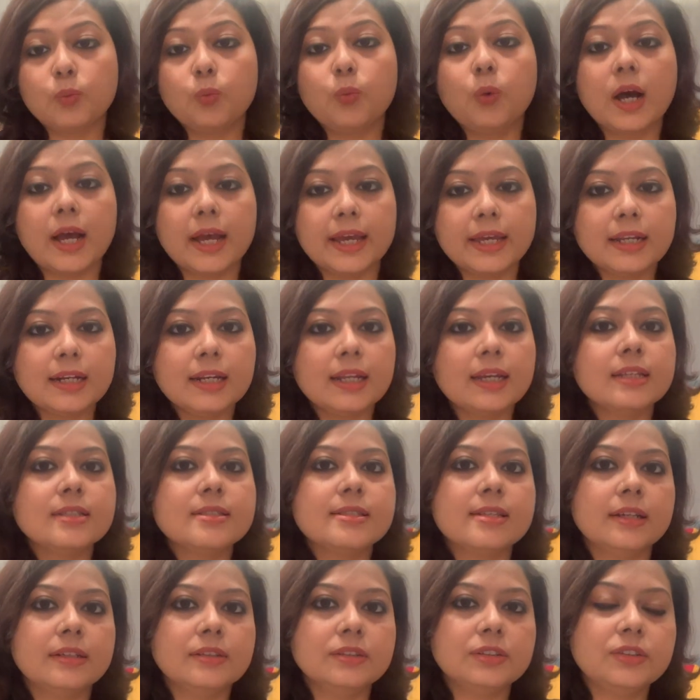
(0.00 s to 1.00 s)
why
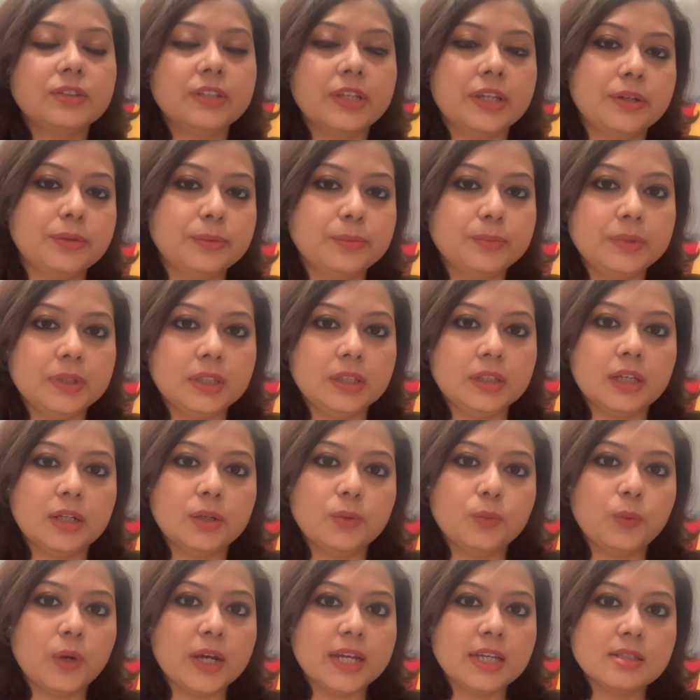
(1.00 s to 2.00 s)
client-centered therapy
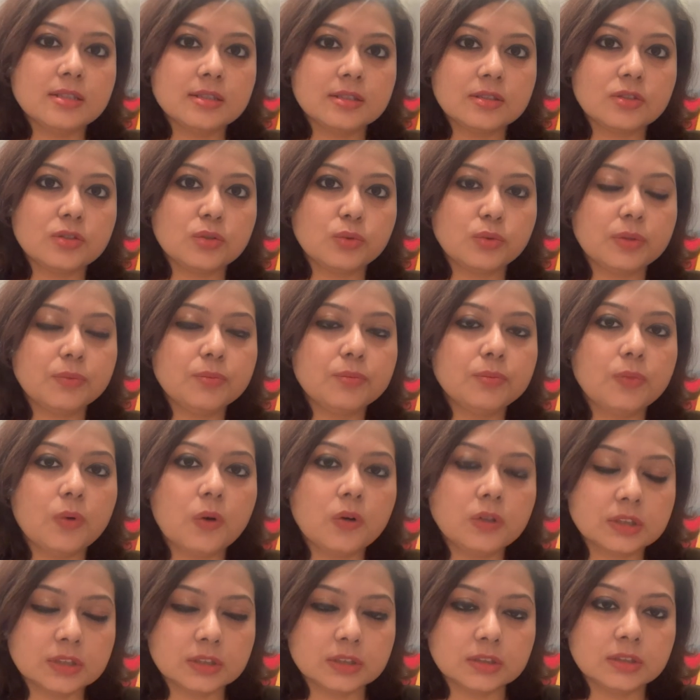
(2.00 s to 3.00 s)
and why is it so
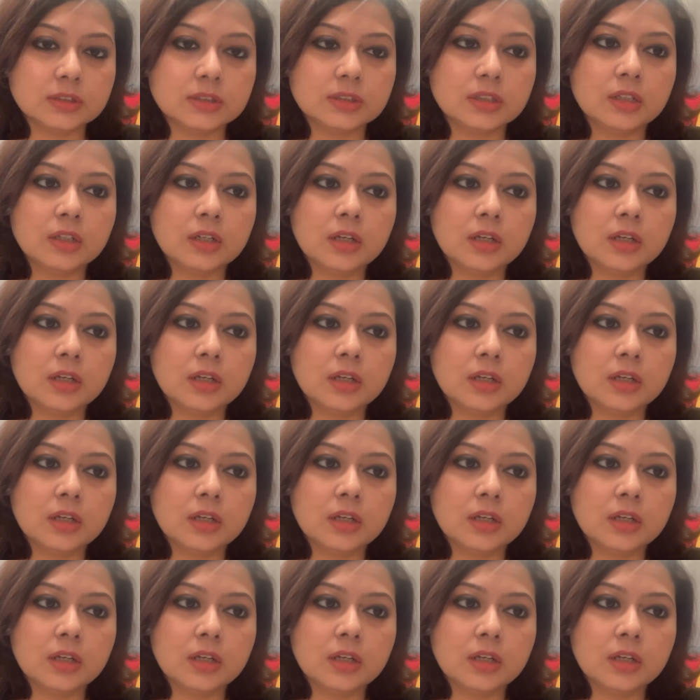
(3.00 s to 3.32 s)
important?